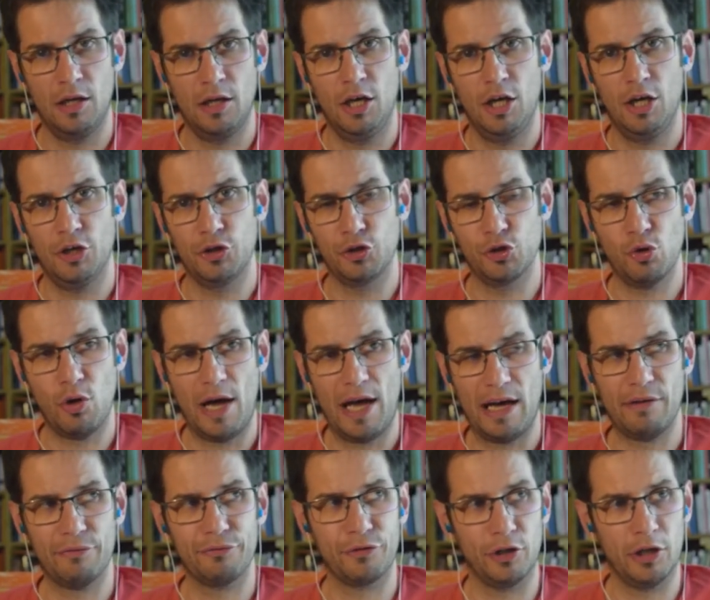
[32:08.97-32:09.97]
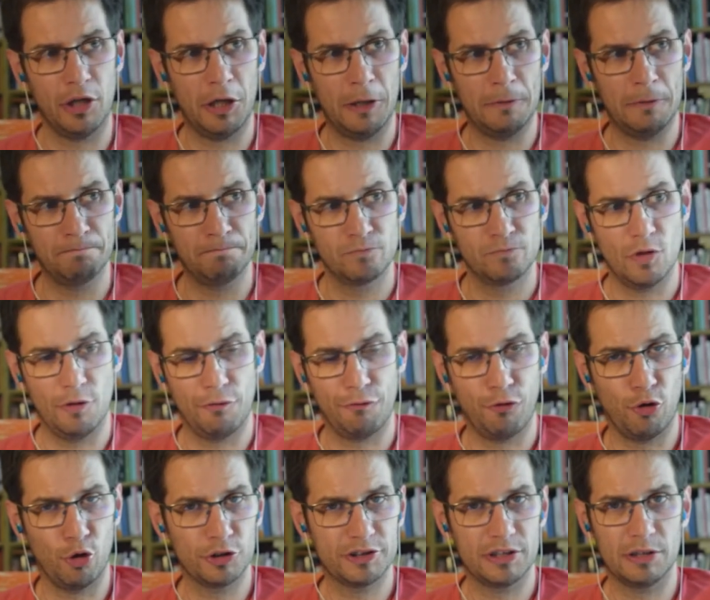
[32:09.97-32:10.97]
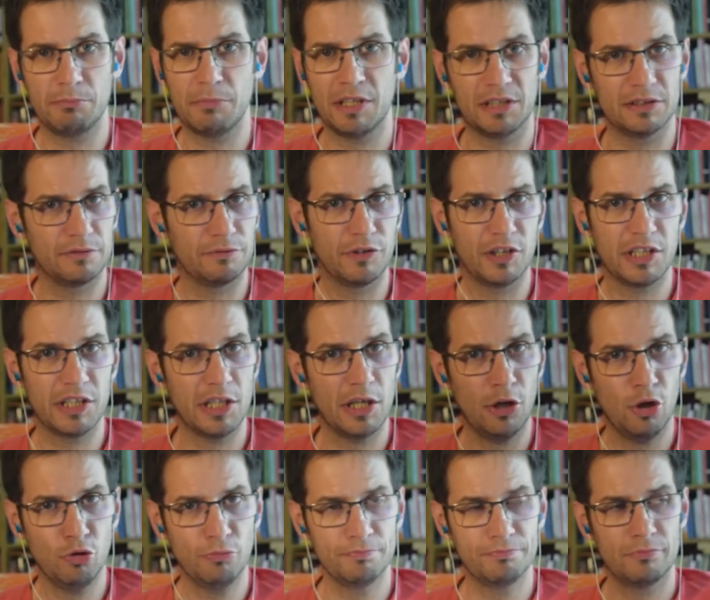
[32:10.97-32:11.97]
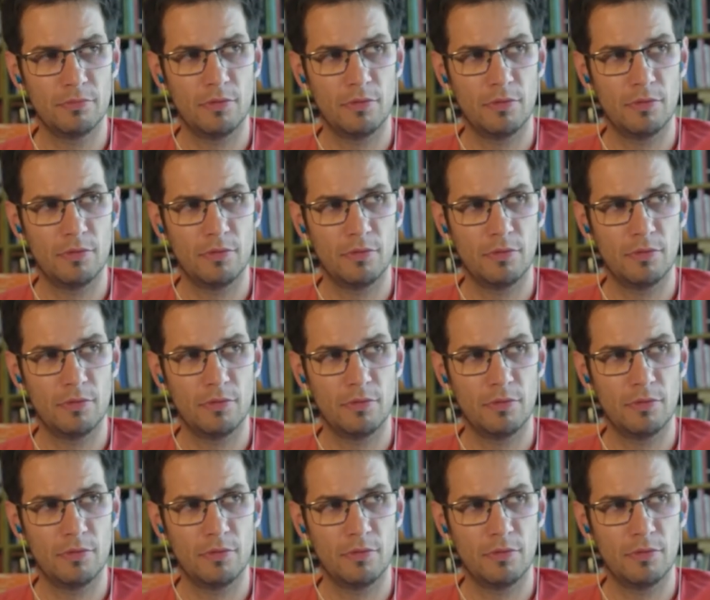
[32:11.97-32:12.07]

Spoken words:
you have a 40-minute video,